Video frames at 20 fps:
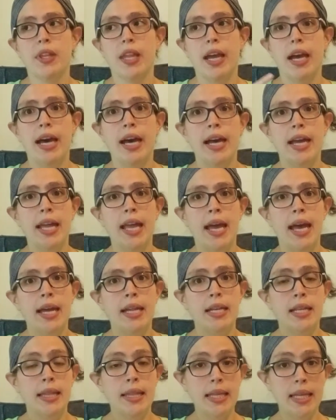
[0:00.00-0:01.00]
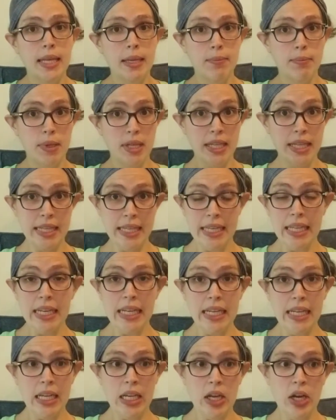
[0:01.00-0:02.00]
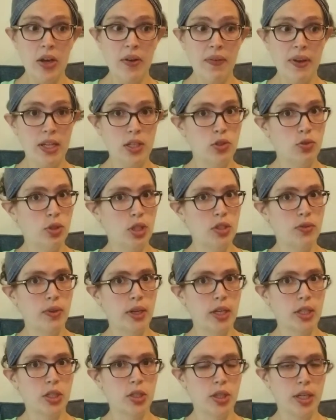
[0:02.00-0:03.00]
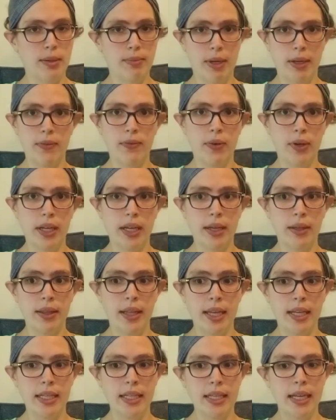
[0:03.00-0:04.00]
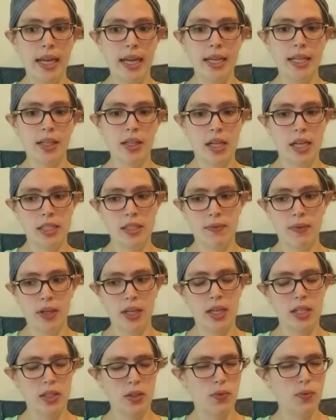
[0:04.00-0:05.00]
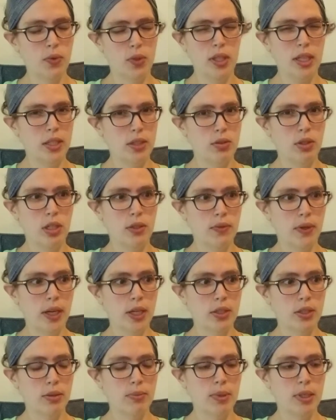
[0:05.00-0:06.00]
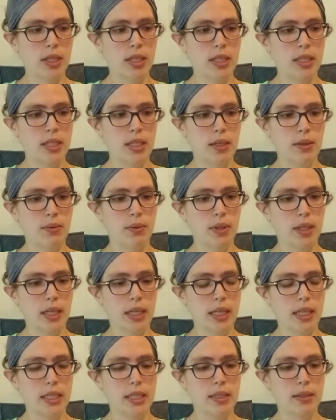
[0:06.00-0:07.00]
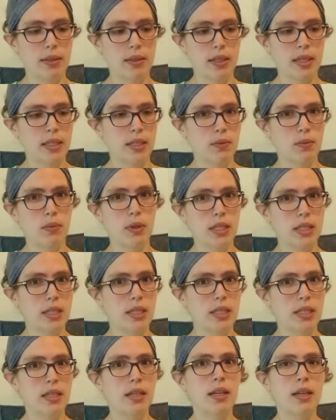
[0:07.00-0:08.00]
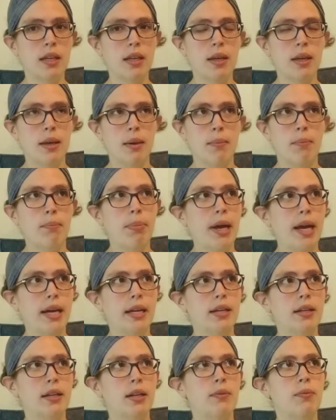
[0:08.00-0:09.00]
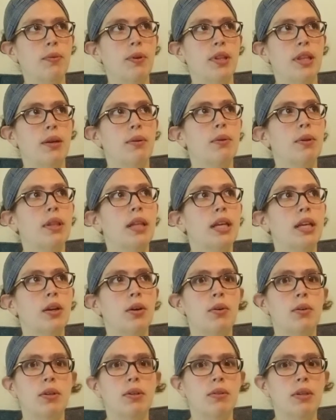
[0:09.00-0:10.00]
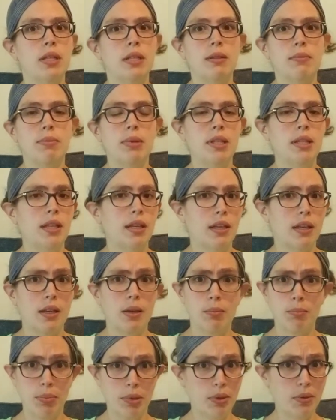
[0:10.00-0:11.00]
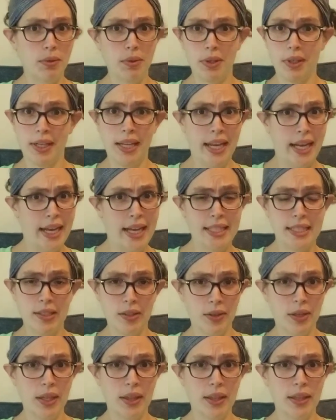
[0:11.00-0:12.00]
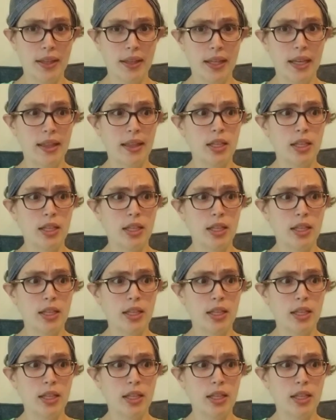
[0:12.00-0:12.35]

I had the beginning of a stress fracture in my foot. They did not classify it as a full-on stress fracture because they were like because it wasn't bad enough where they were like, oh, you need to be like in a boot or cast or anything like that.